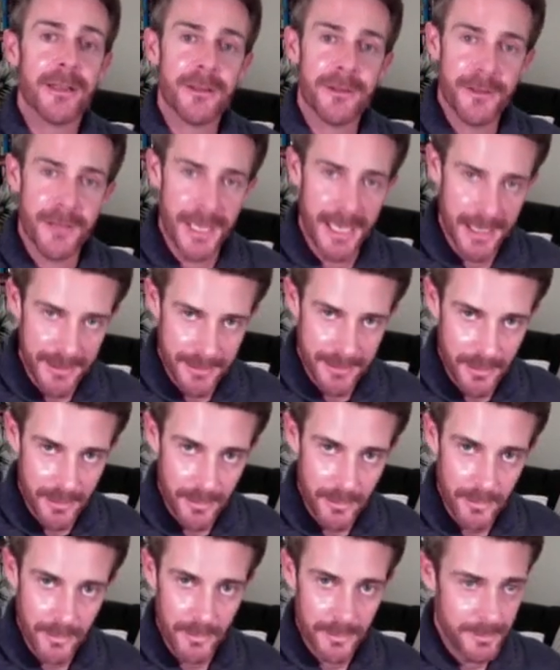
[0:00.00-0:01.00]
then
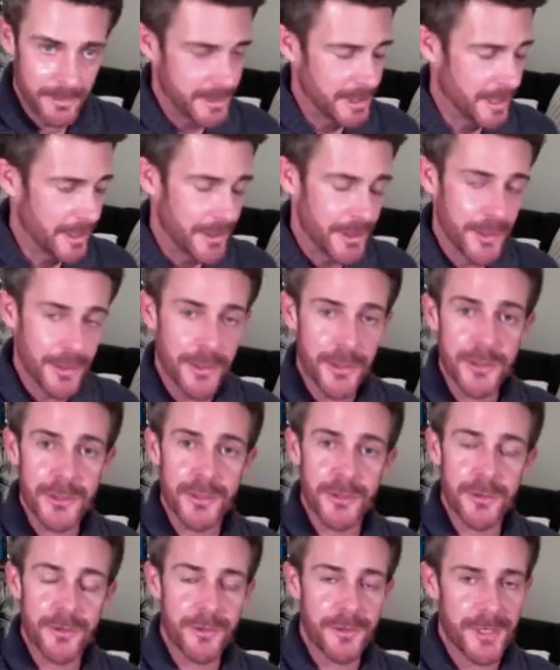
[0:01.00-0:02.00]
you know you
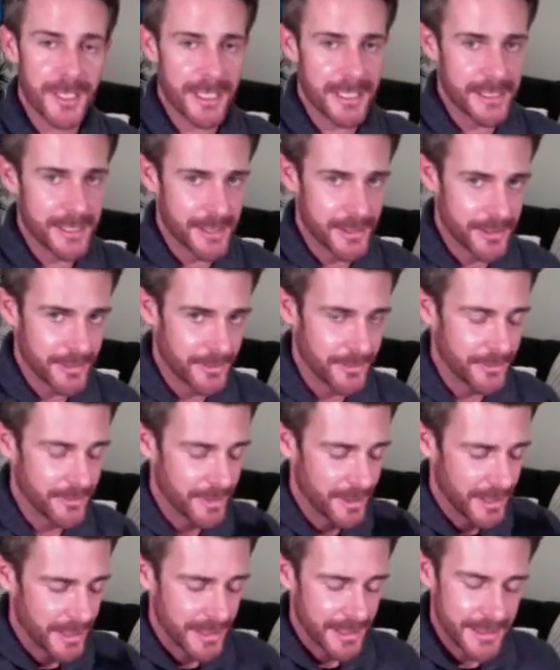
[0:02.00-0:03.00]
can do things to
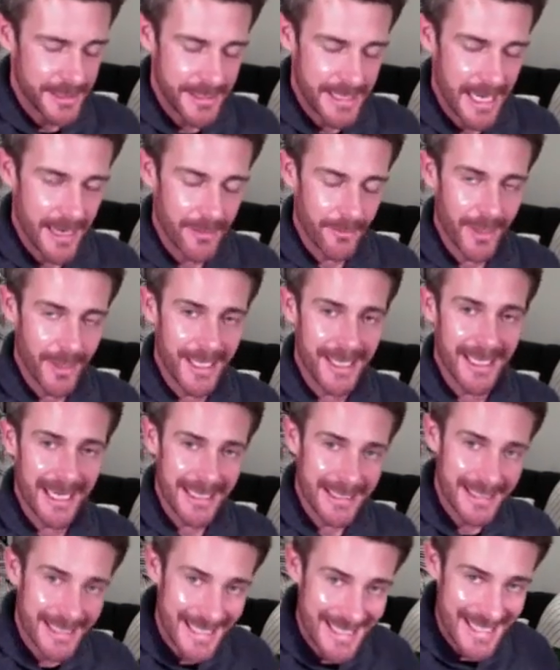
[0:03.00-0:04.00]

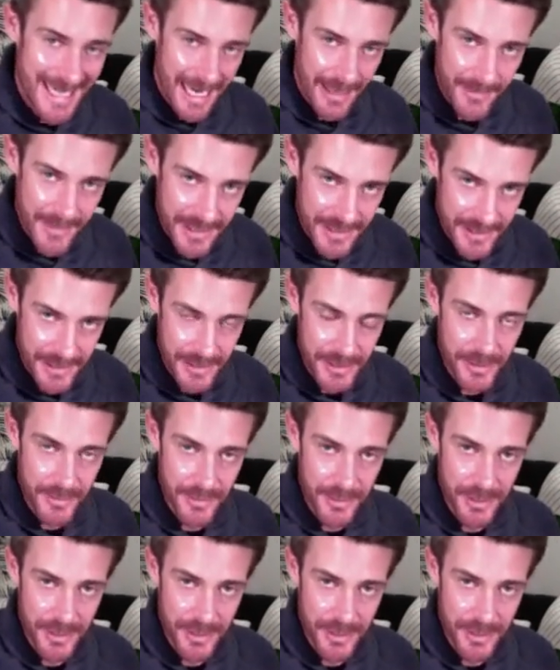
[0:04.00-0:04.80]
downregulate the damage that